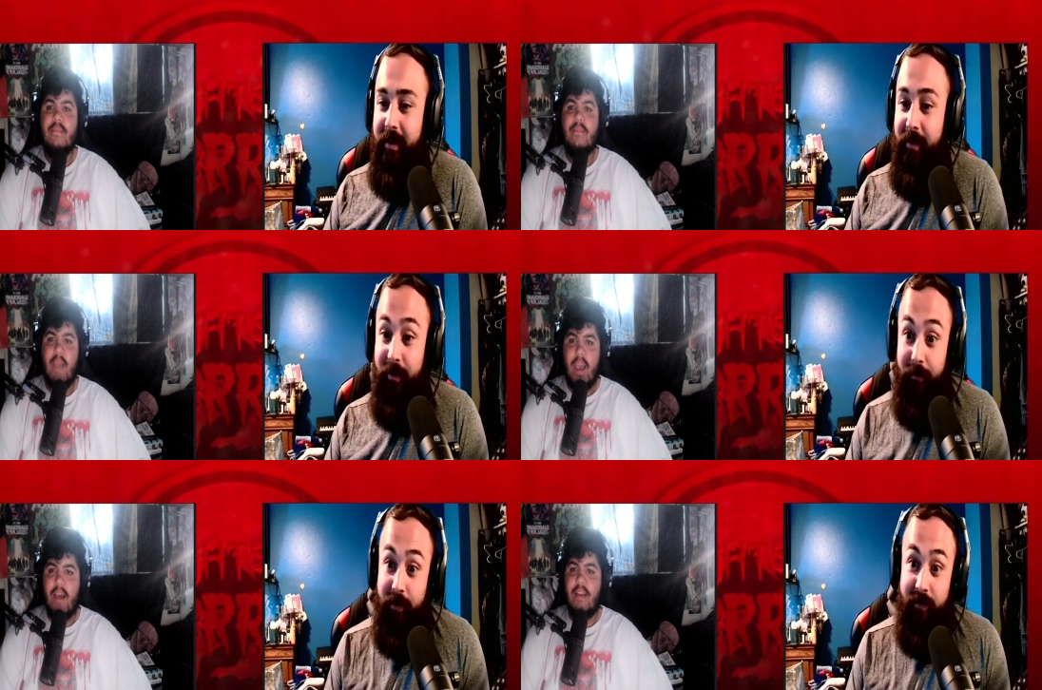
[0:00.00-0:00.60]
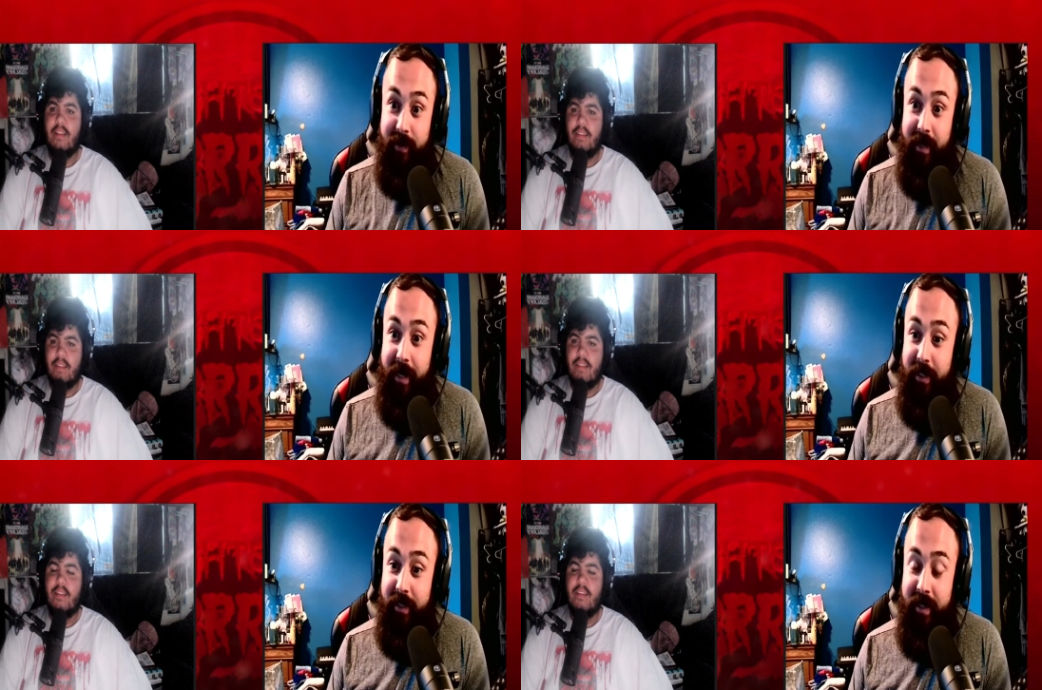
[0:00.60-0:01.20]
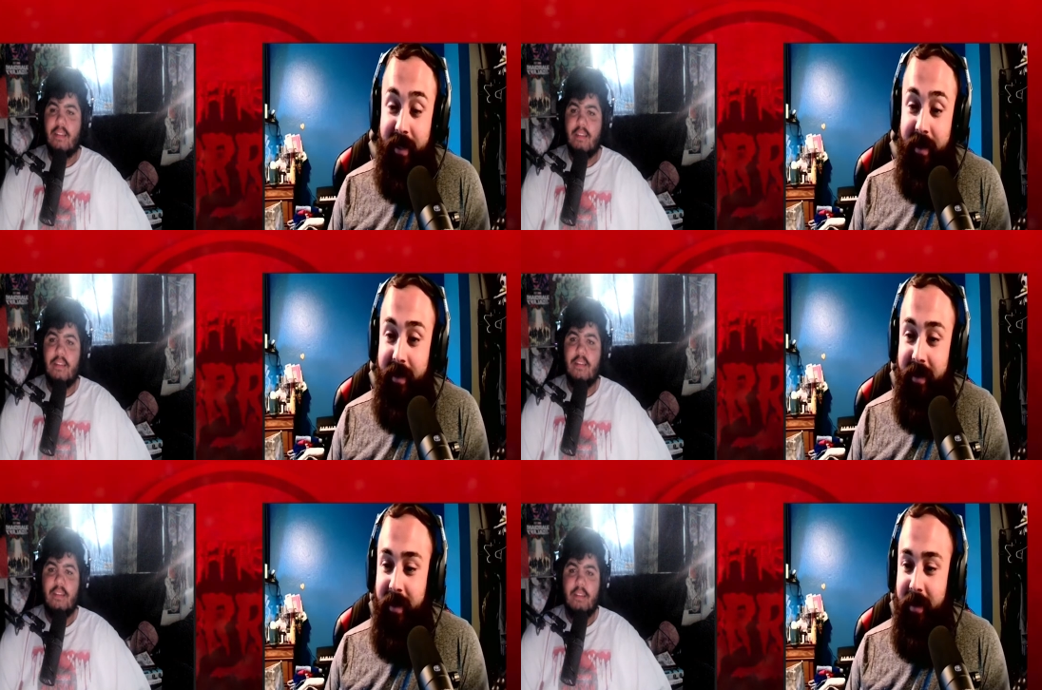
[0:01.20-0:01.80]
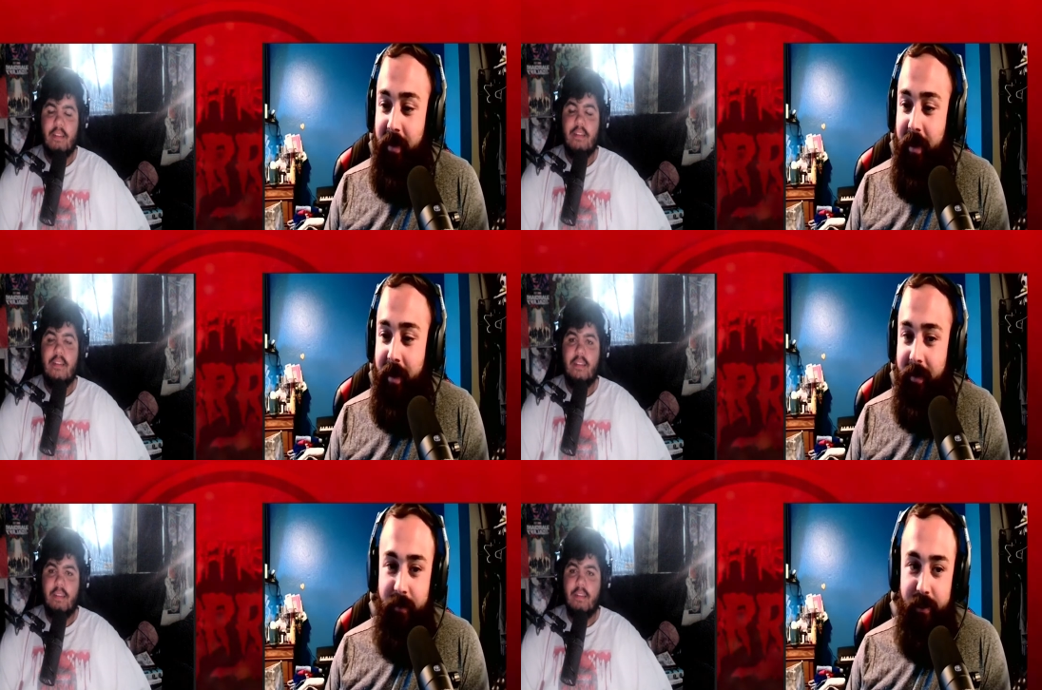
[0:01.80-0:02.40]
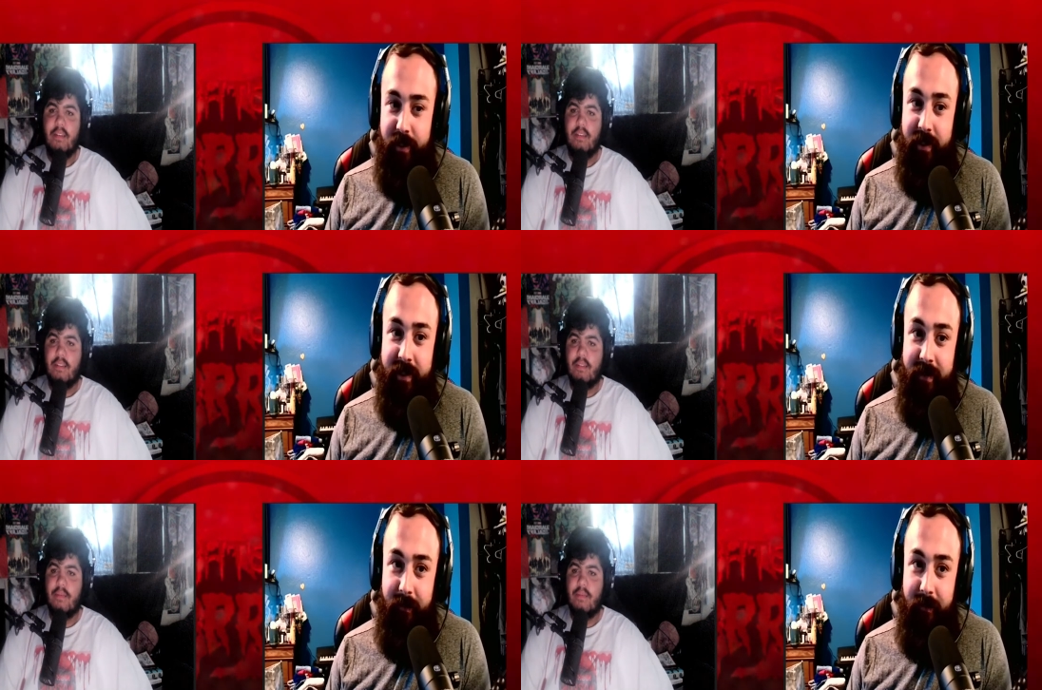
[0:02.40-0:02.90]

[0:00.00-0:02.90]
Speaker 1: They were the first ones to actually say it, and it was just